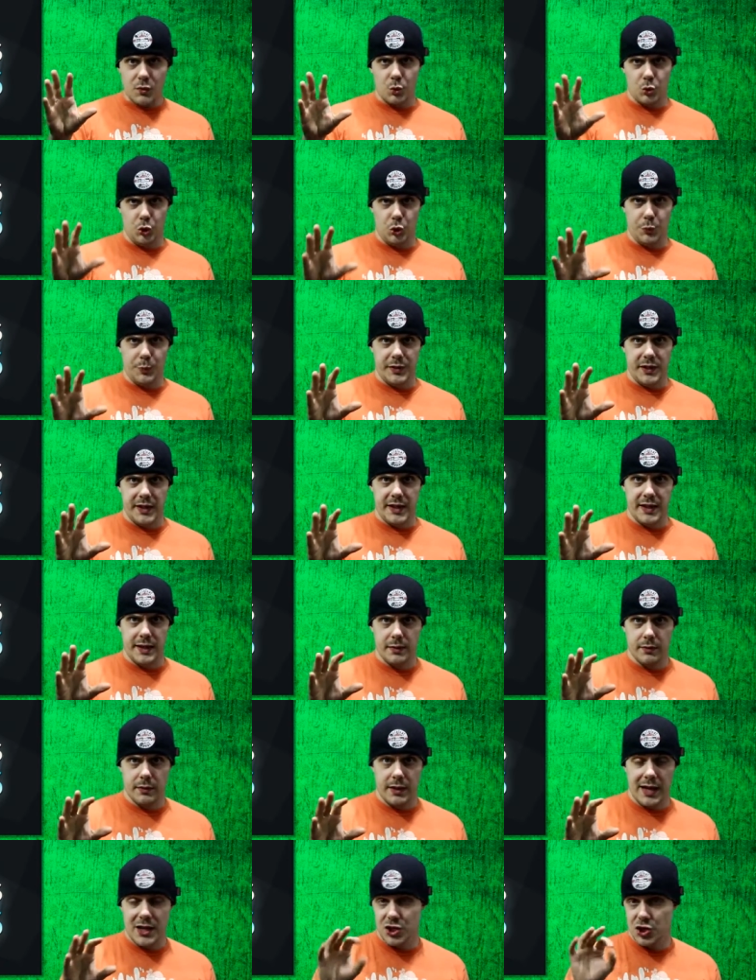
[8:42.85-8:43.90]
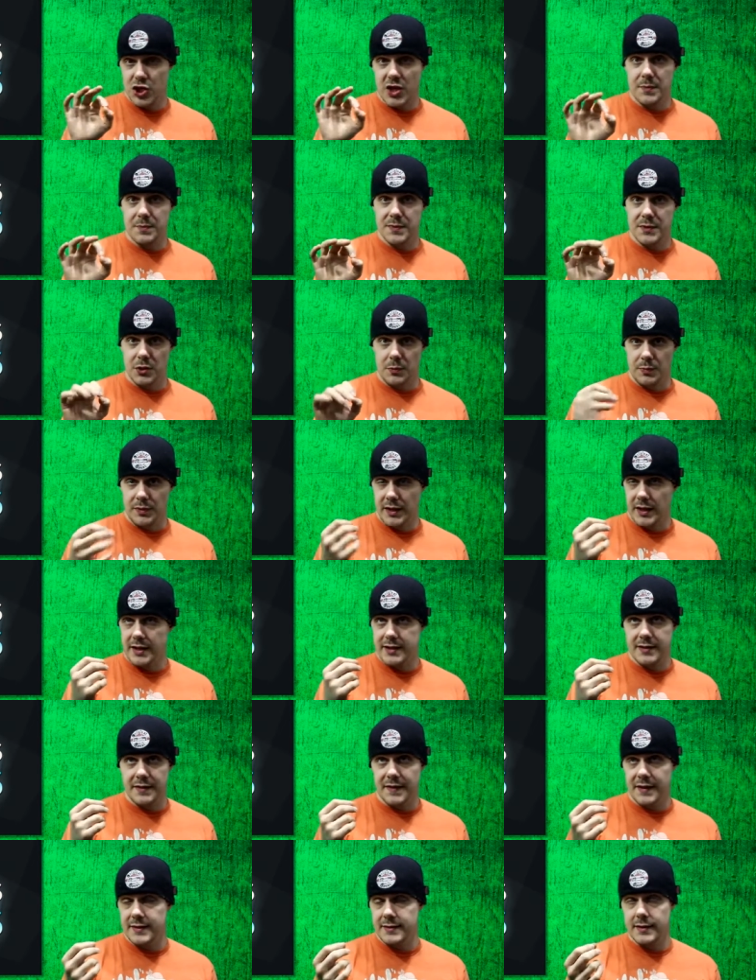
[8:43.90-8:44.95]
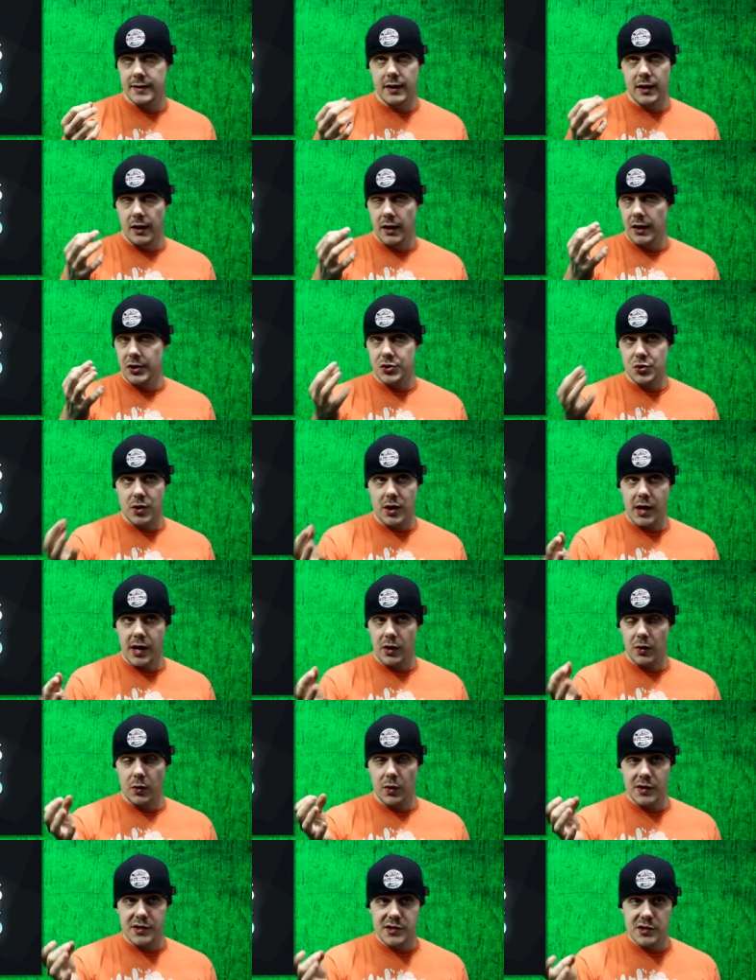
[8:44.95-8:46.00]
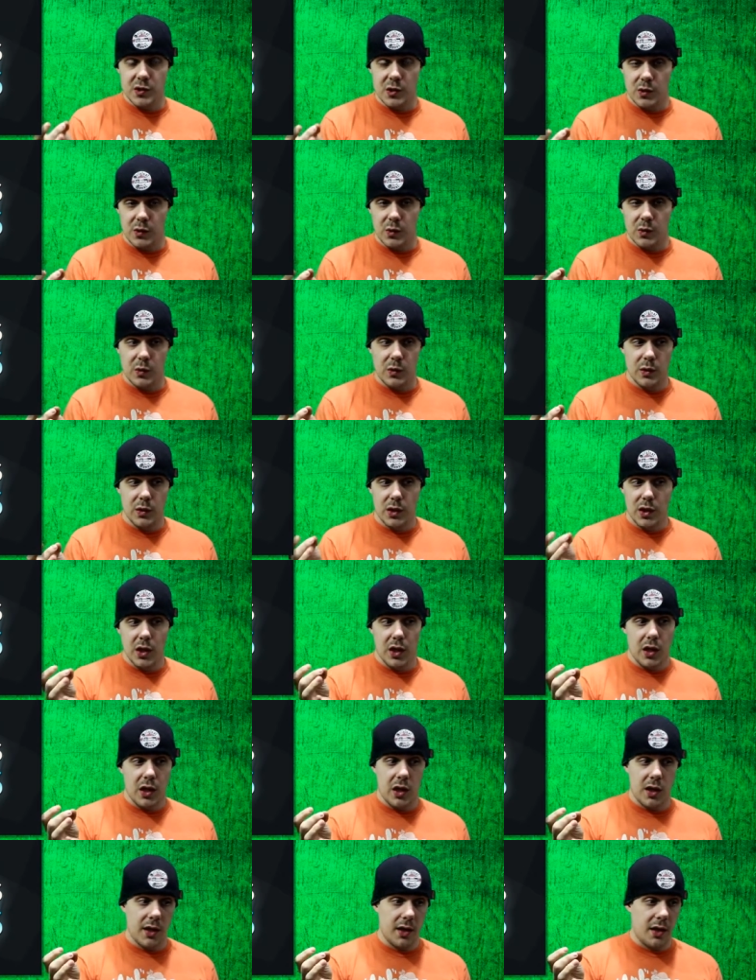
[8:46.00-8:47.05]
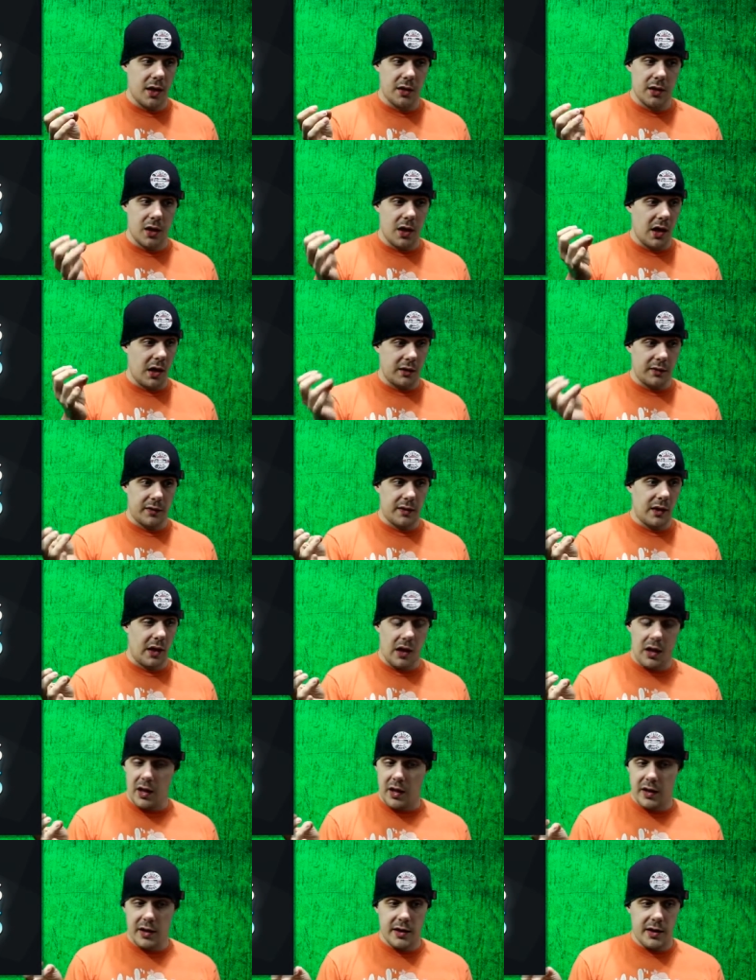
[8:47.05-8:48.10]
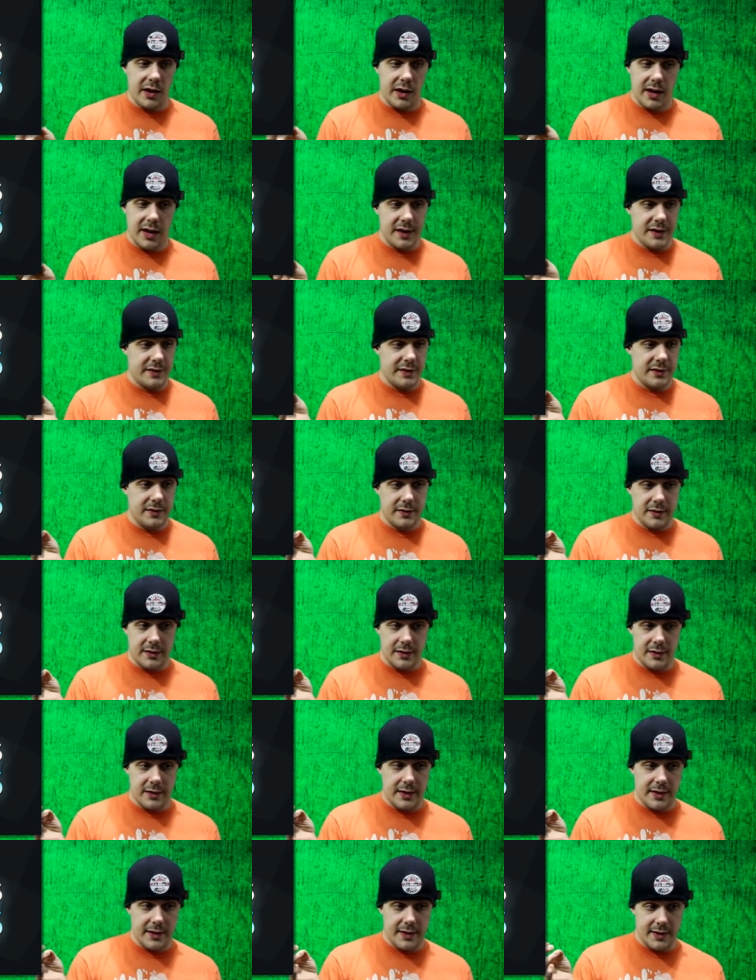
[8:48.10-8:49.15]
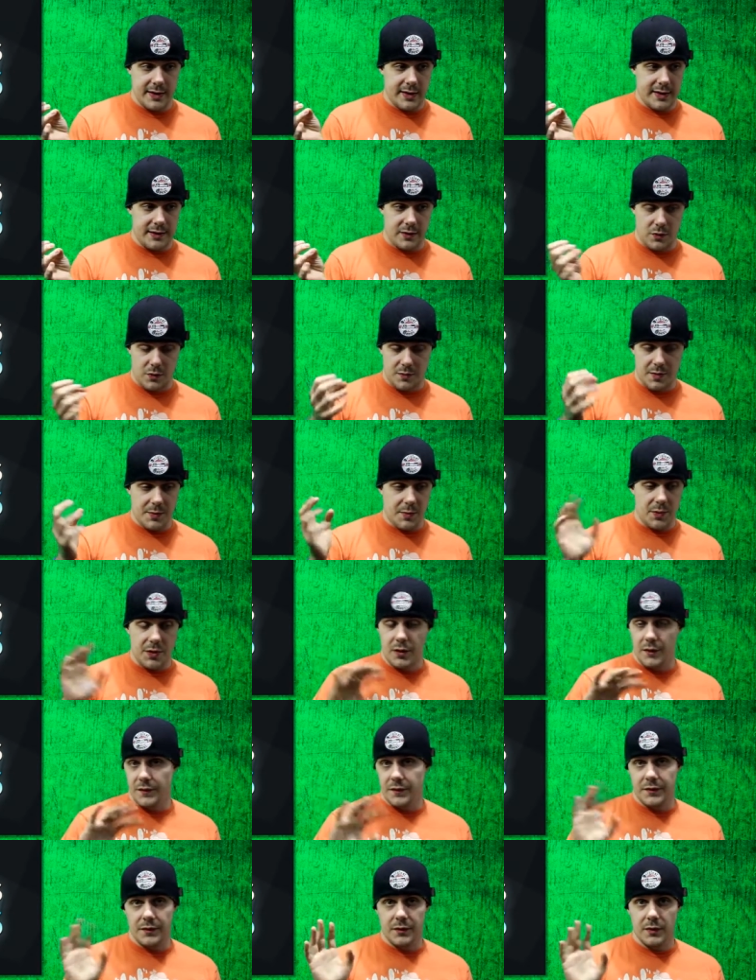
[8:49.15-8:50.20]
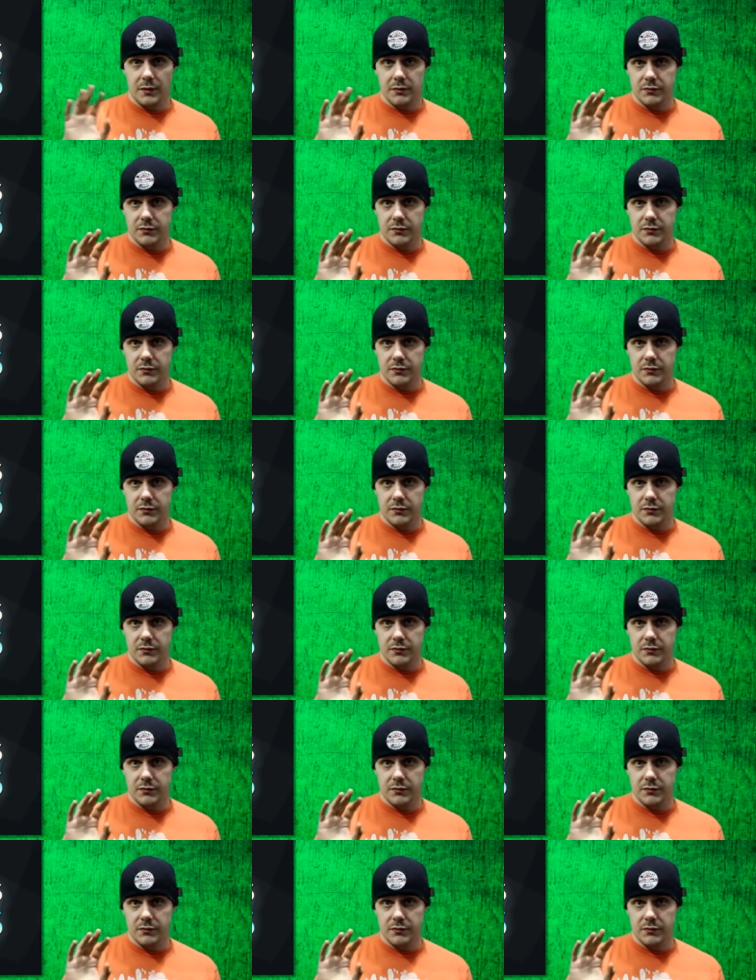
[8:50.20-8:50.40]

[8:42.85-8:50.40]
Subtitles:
you play as shapes. You play as, I think, as a triangle, a circle, an octagon, and I don't remember what all, but